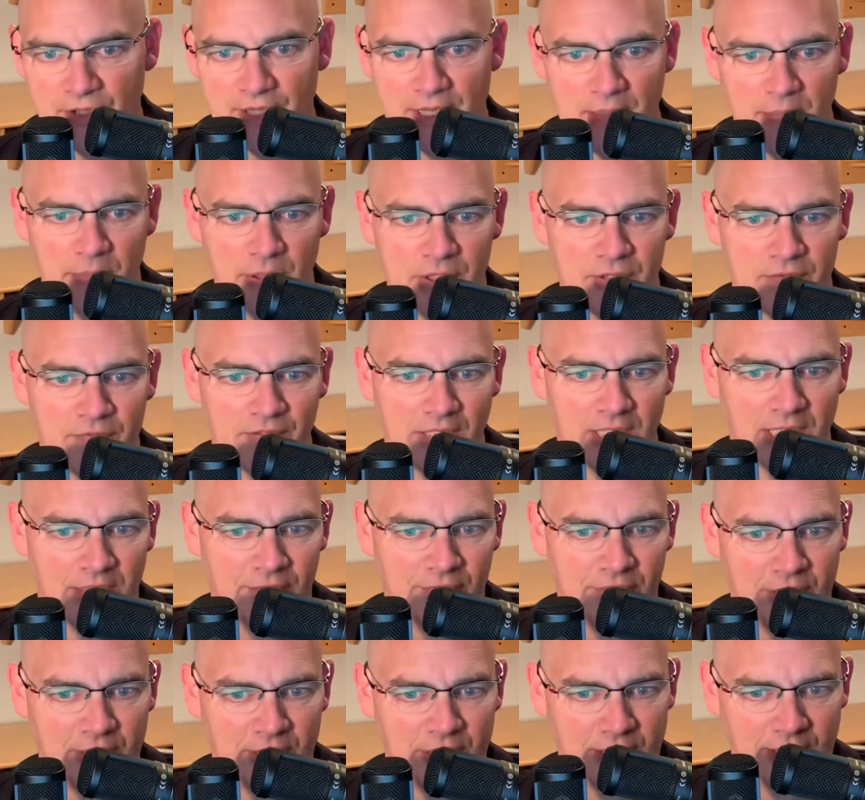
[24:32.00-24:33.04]
that much of a
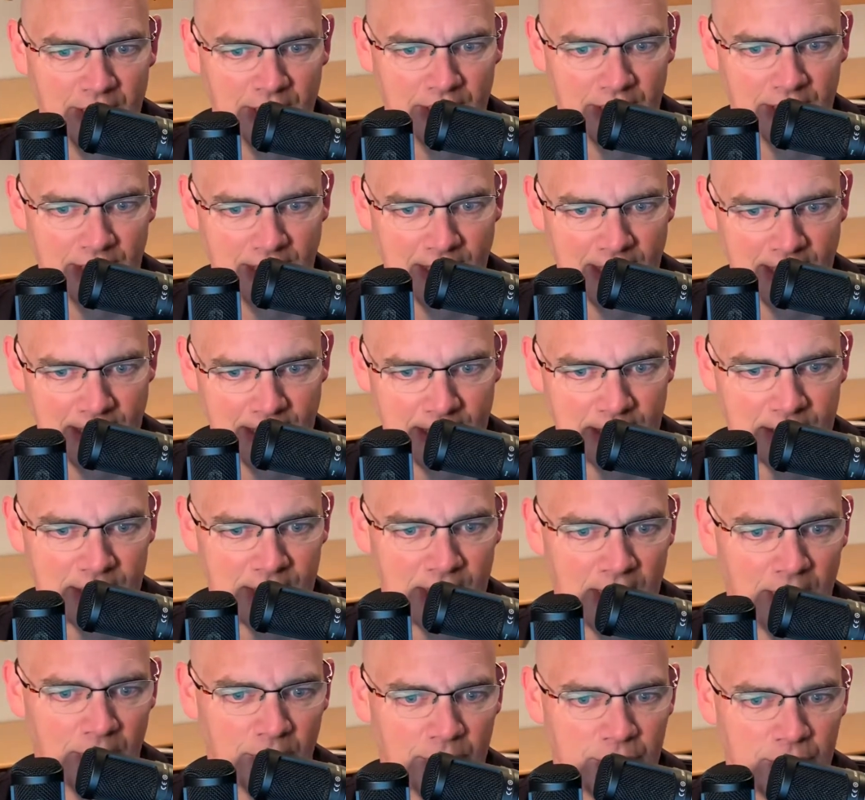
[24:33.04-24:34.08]
lefty and an
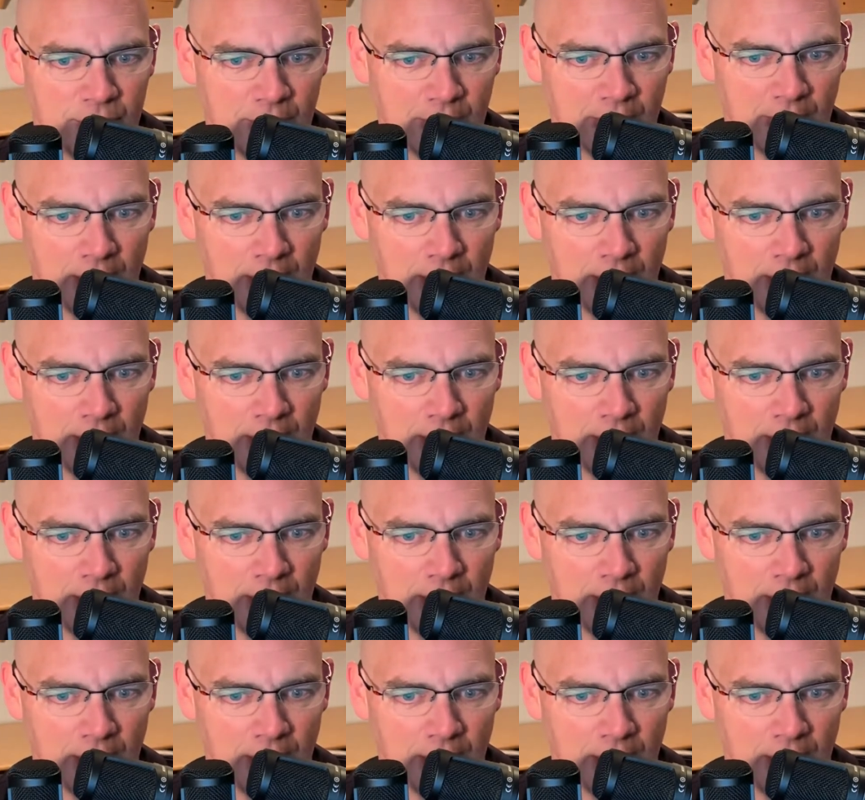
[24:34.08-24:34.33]
anti-establishment